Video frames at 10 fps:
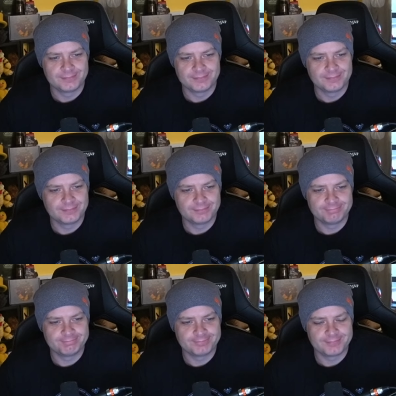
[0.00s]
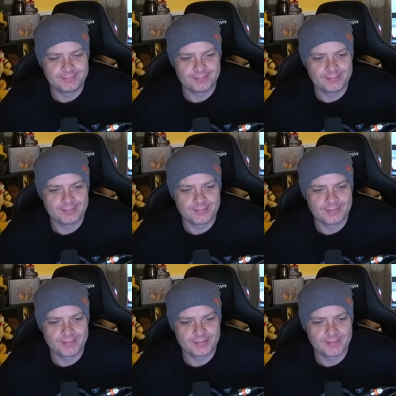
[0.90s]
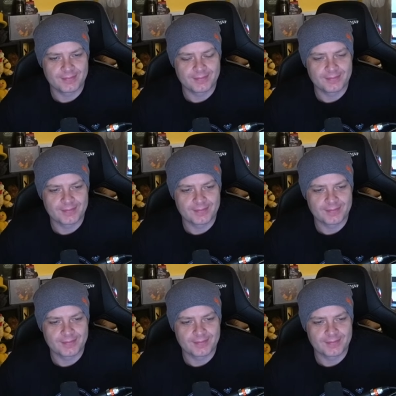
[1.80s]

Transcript: [no speech]